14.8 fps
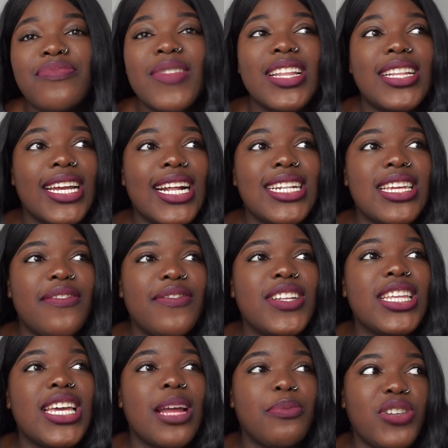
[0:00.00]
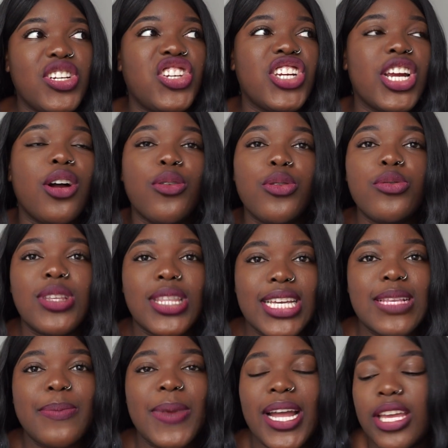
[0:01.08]
like I definitely appreciate all those
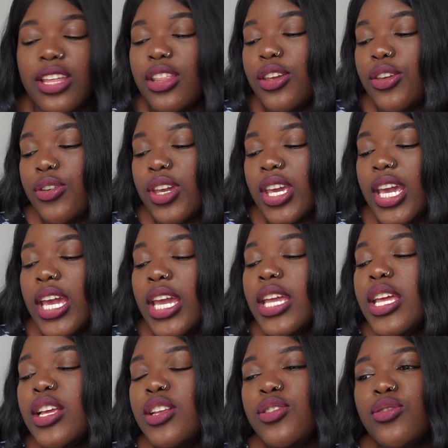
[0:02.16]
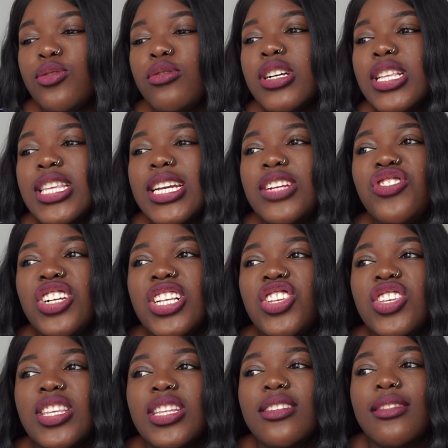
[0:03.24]
things back in the UK. So considering
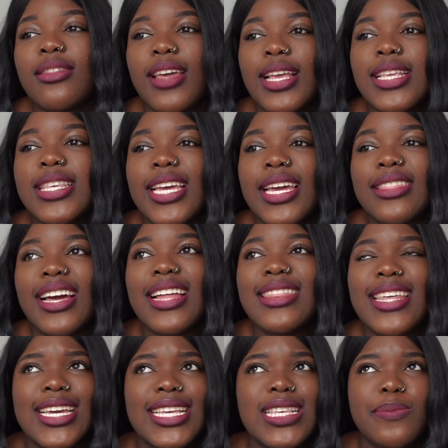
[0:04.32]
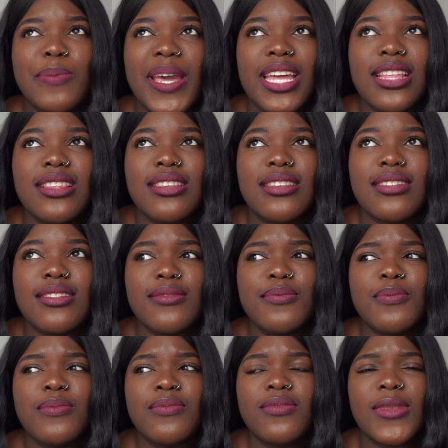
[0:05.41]
just things like that, the expense,
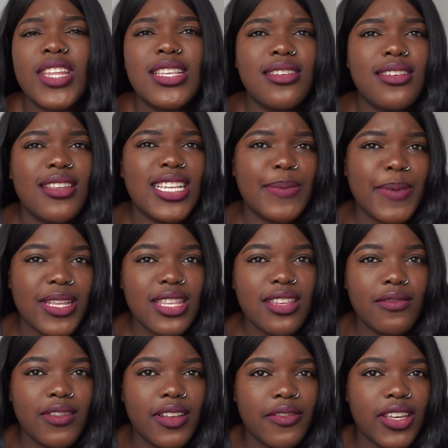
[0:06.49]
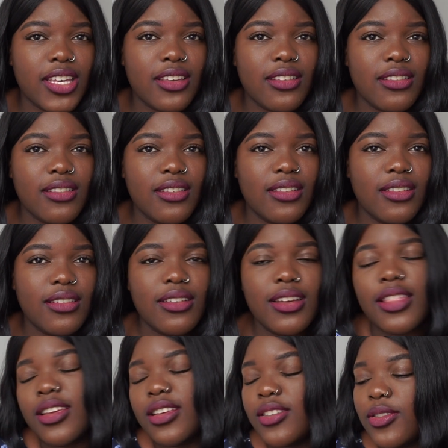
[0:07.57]
is it the expense of living? I
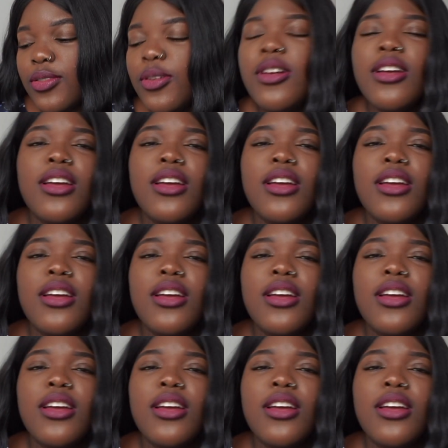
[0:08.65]
think so.